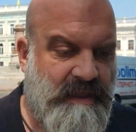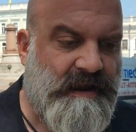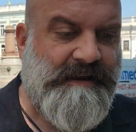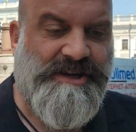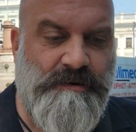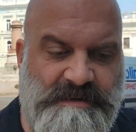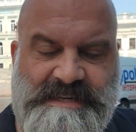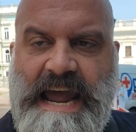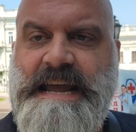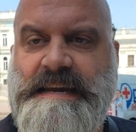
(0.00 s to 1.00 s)
She was
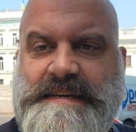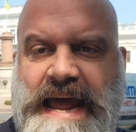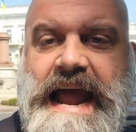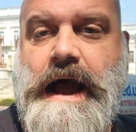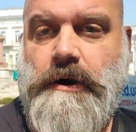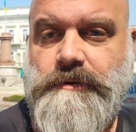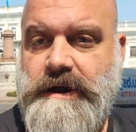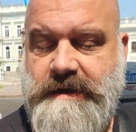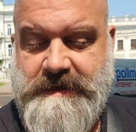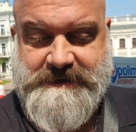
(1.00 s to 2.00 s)
taken
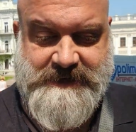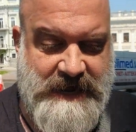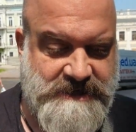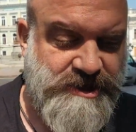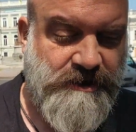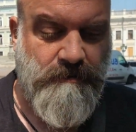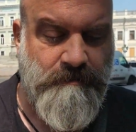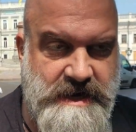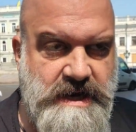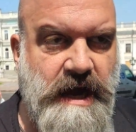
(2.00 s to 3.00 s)
down, the statue,
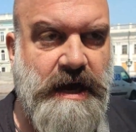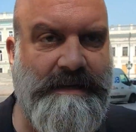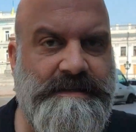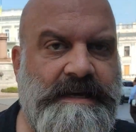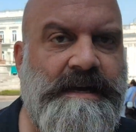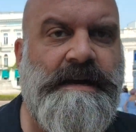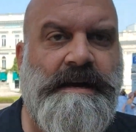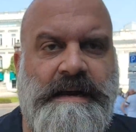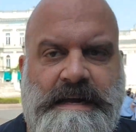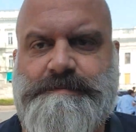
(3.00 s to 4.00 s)
because
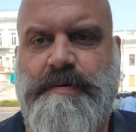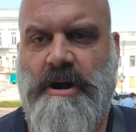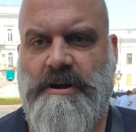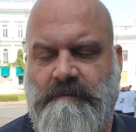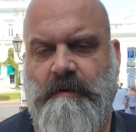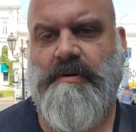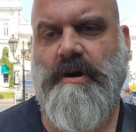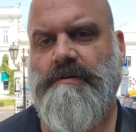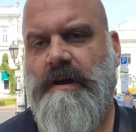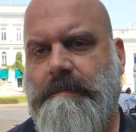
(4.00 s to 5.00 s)
it's part of a
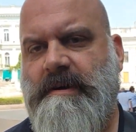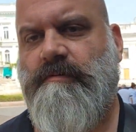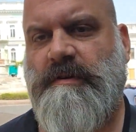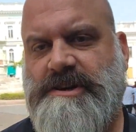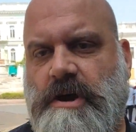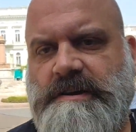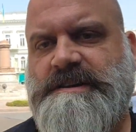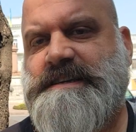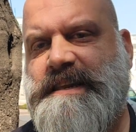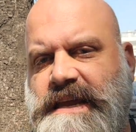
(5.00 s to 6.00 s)
program of what's called
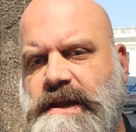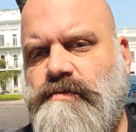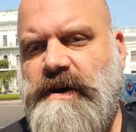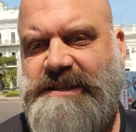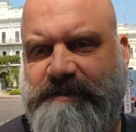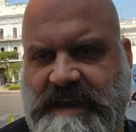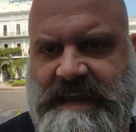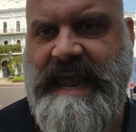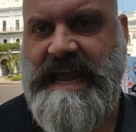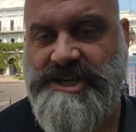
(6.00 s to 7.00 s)

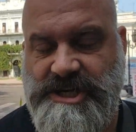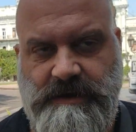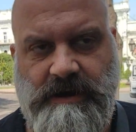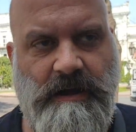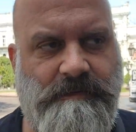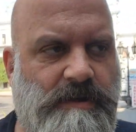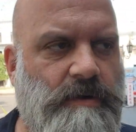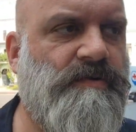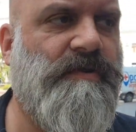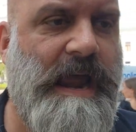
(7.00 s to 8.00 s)
de-Russification of
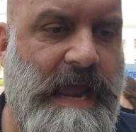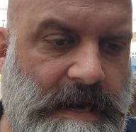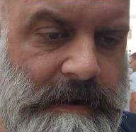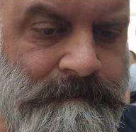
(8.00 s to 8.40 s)
Ukraine.